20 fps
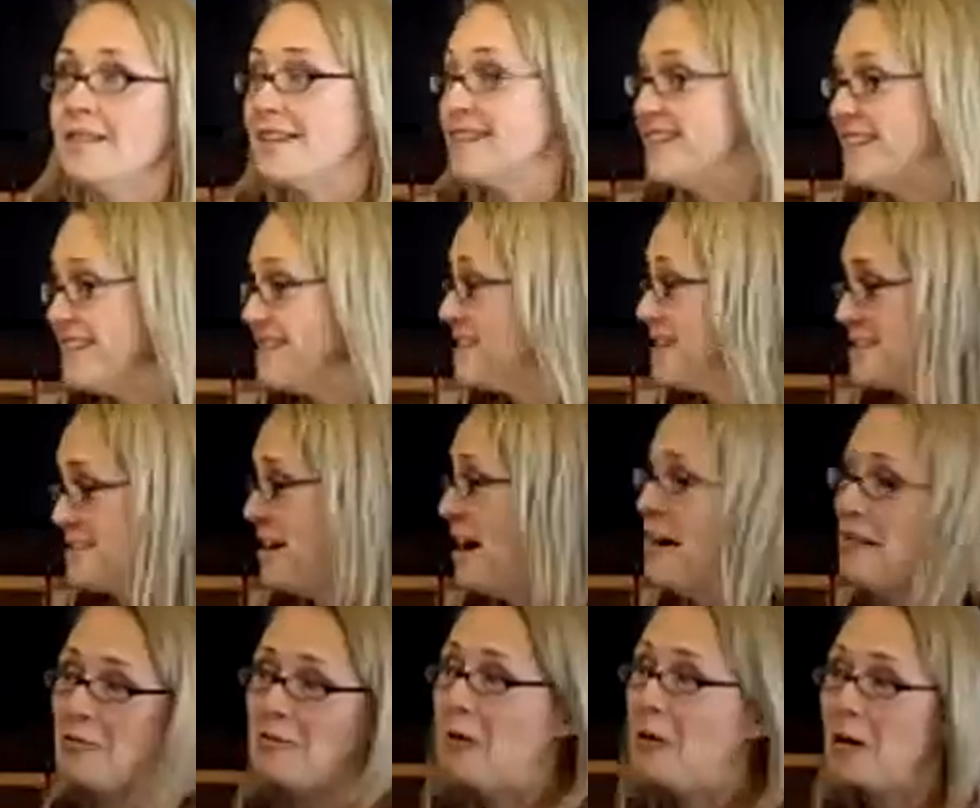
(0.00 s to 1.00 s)
Like, this is
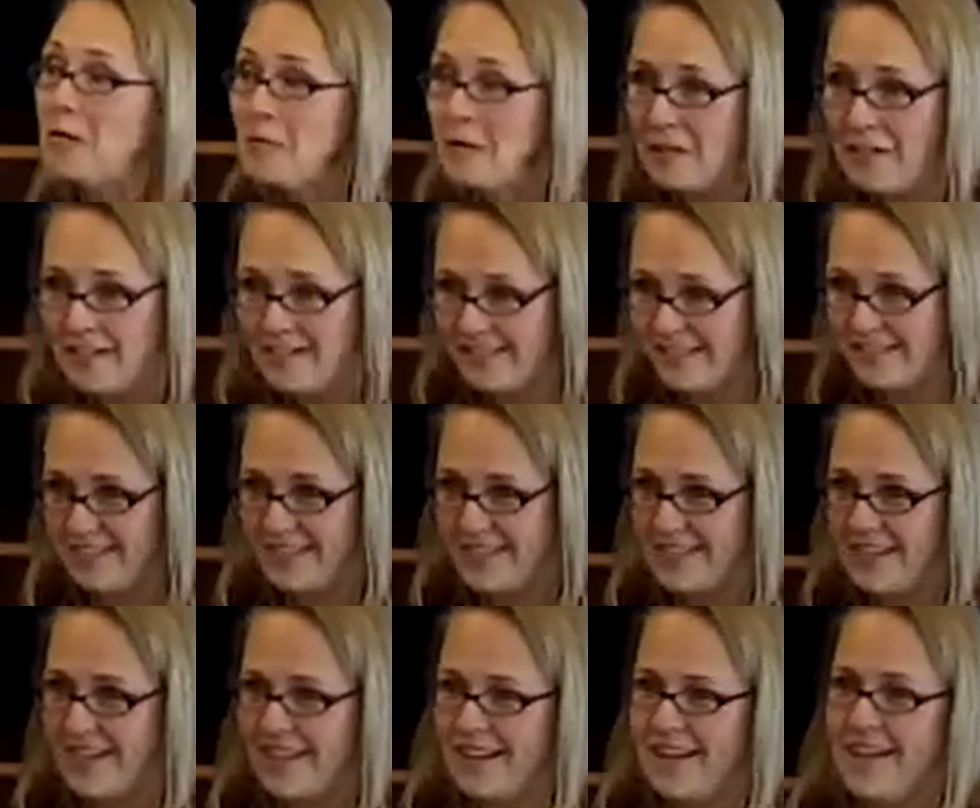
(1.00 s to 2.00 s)
not normal.
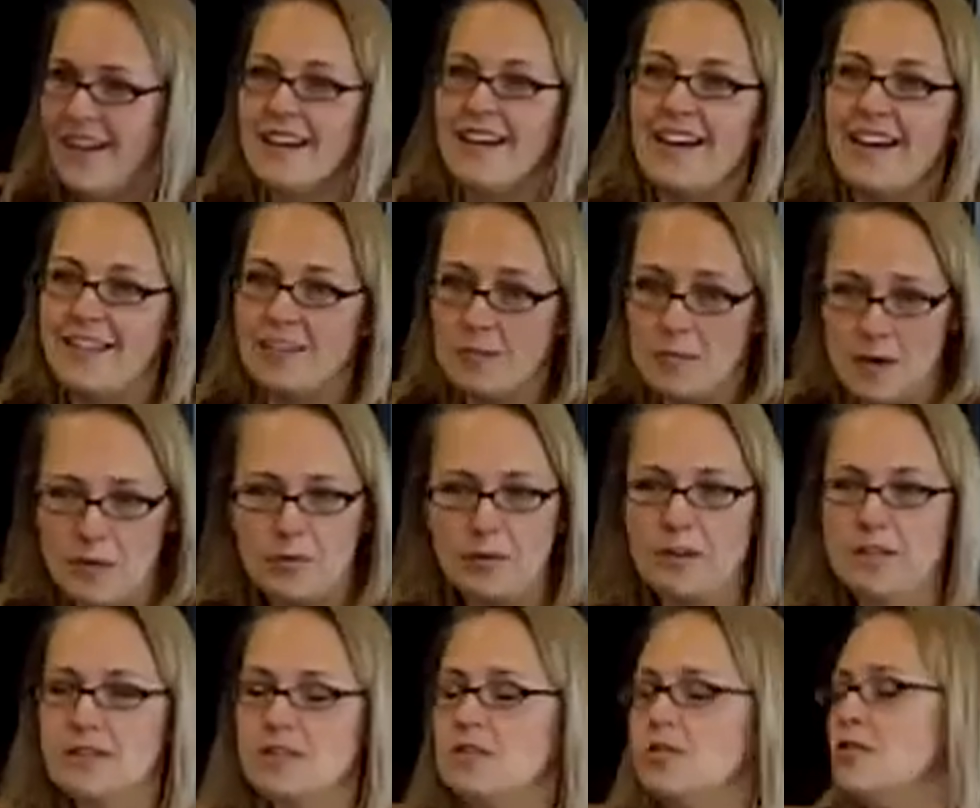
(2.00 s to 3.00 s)
And the
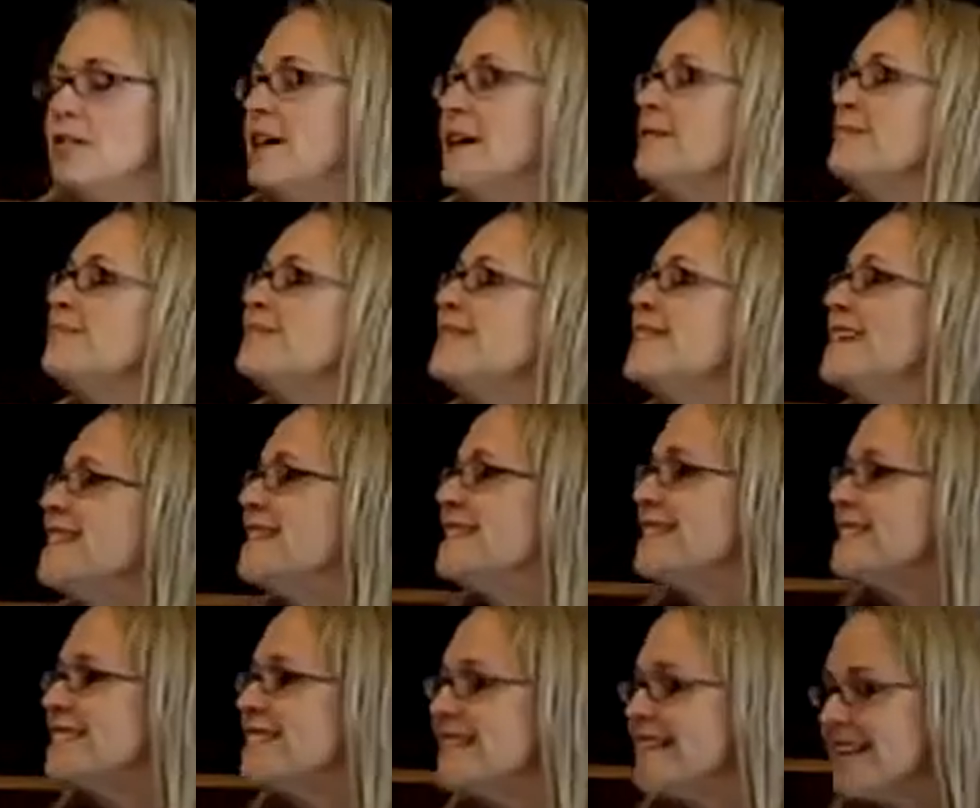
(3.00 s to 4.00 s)
people at the school are like,
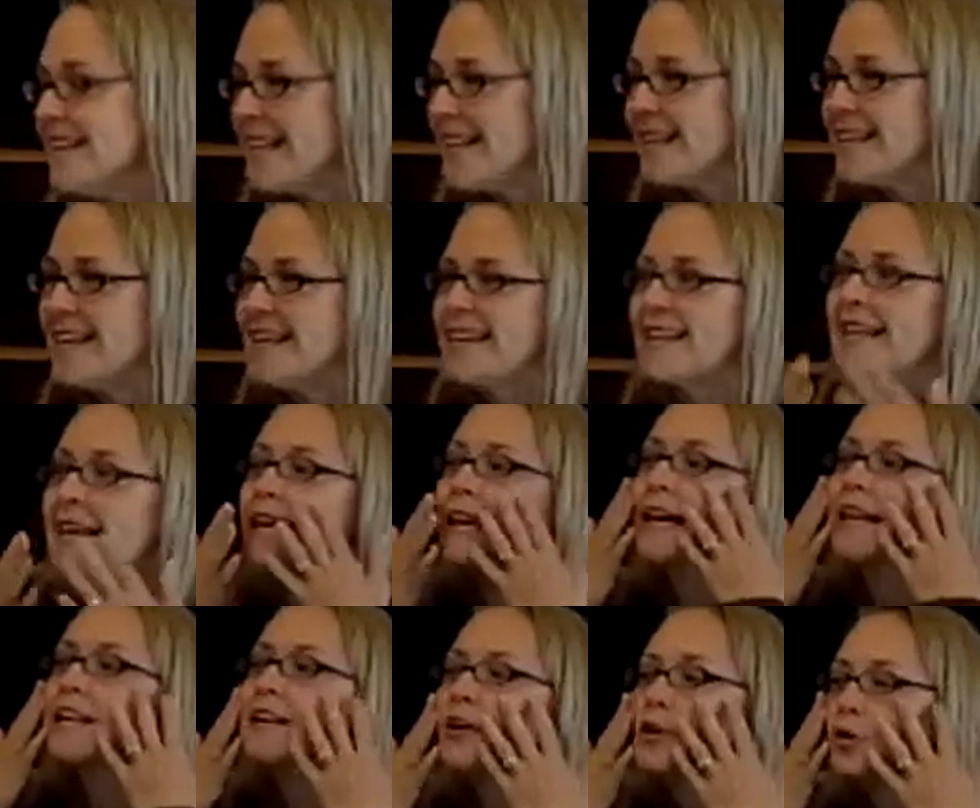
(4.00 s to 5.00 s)
he's teething. They
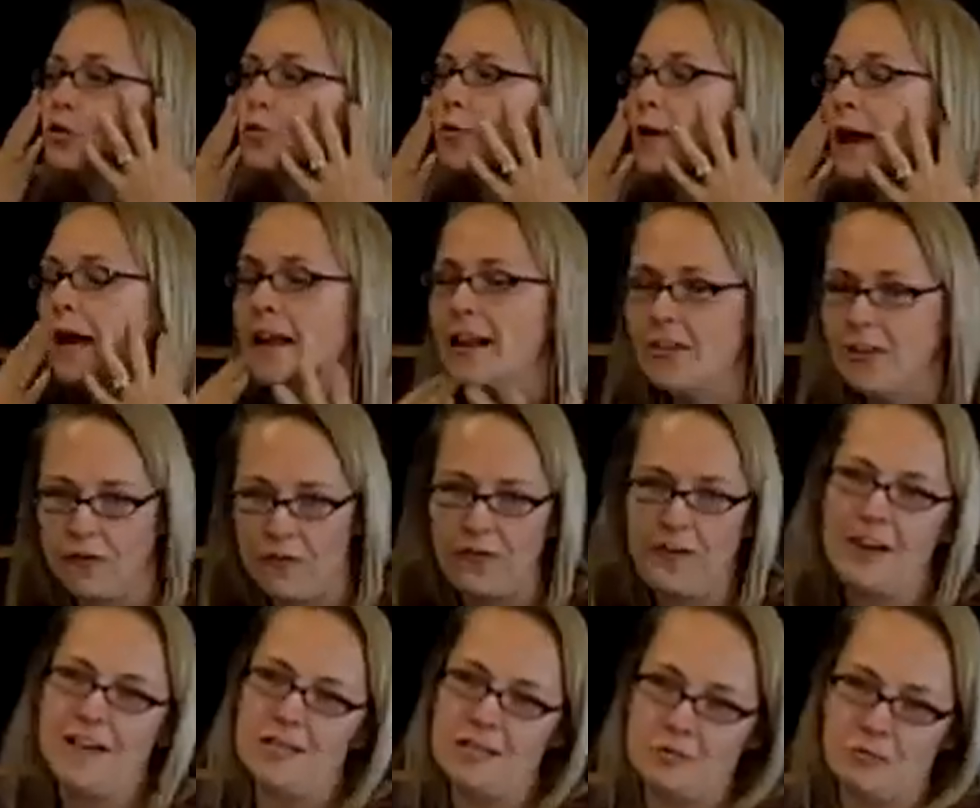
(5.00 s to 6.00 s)
get a little red in the
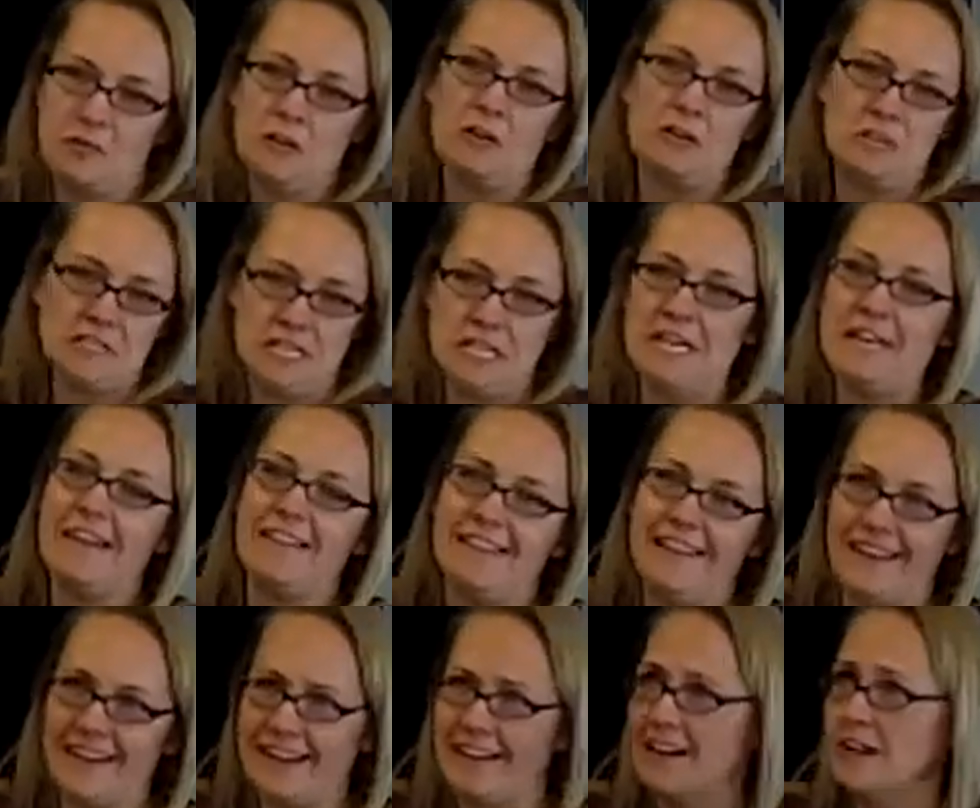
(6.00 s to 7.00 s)
face when they're
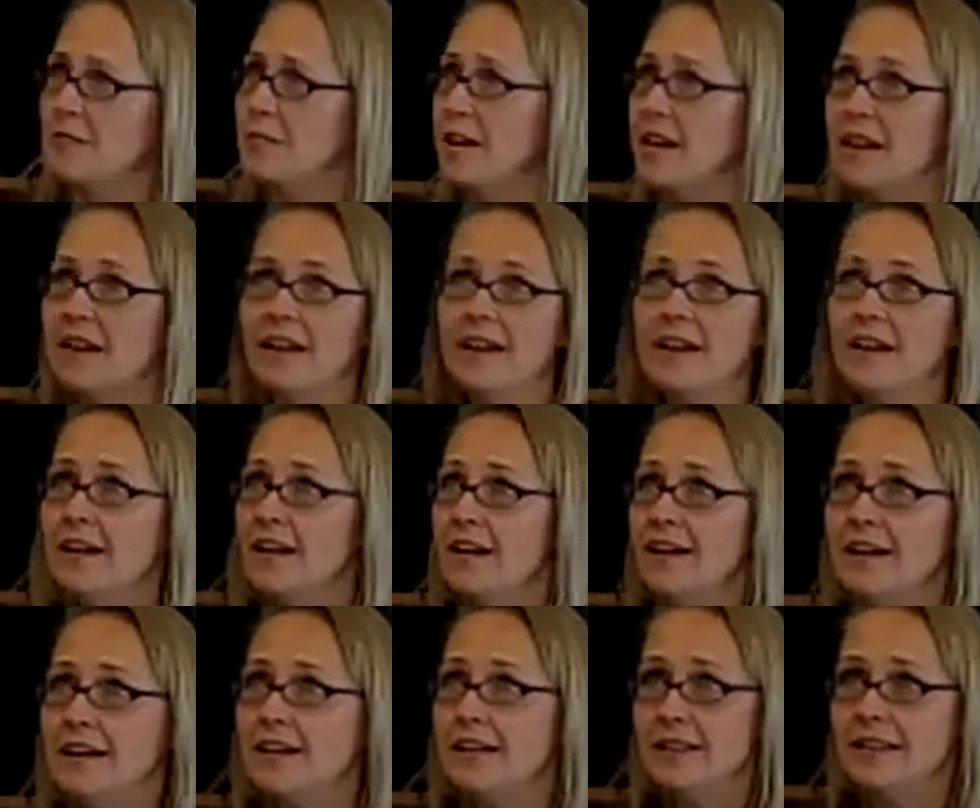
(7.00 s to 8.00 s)
teething. And I'm like,
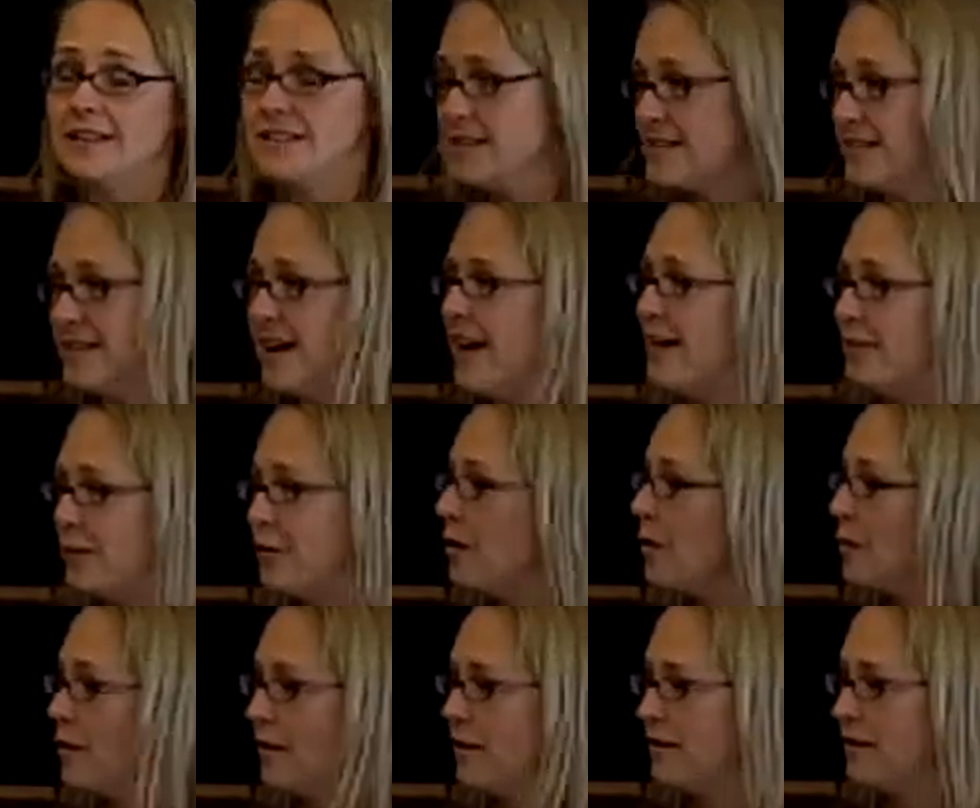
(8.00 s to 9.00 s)
this is not
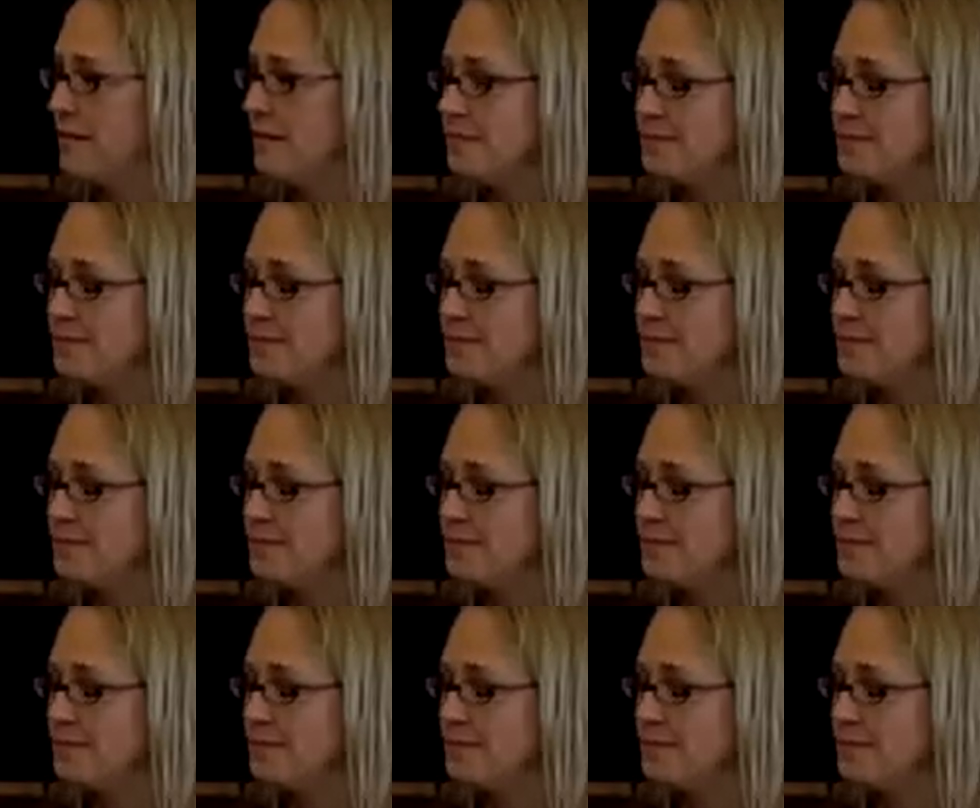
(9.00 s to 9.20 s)
normal.